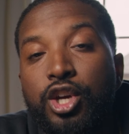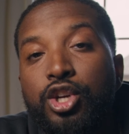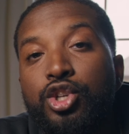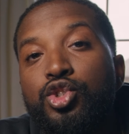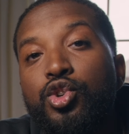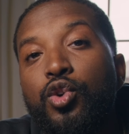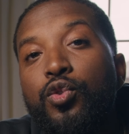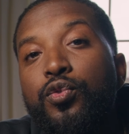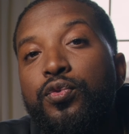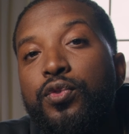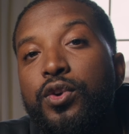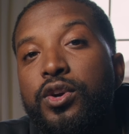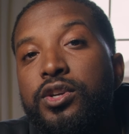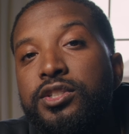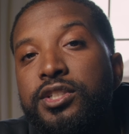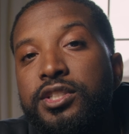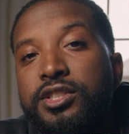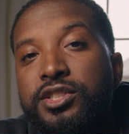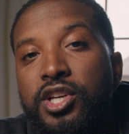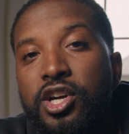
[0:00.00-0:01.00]
So
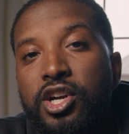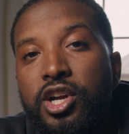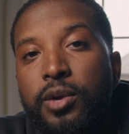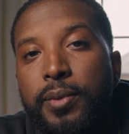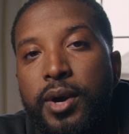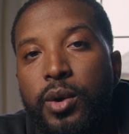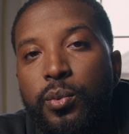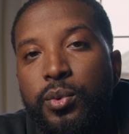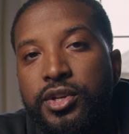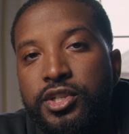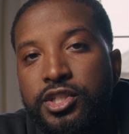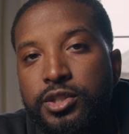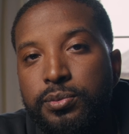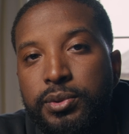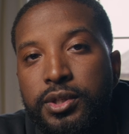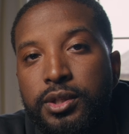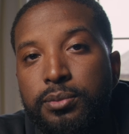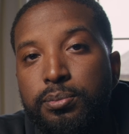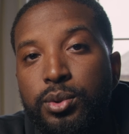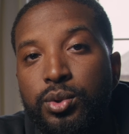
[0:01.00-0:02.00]
first, let's talk about what a
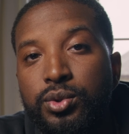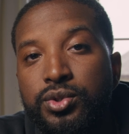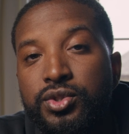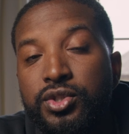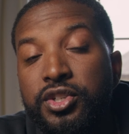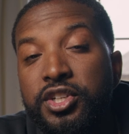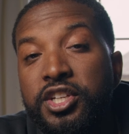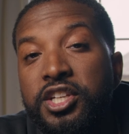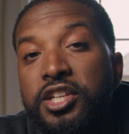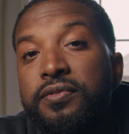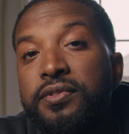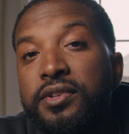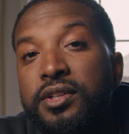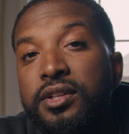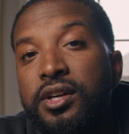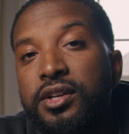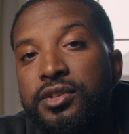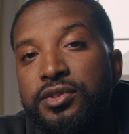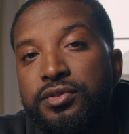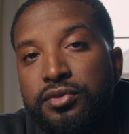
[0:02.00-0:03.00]
speed booster even
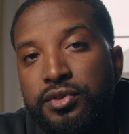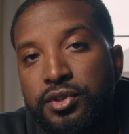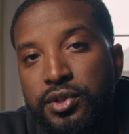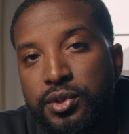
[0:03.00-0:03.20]
does for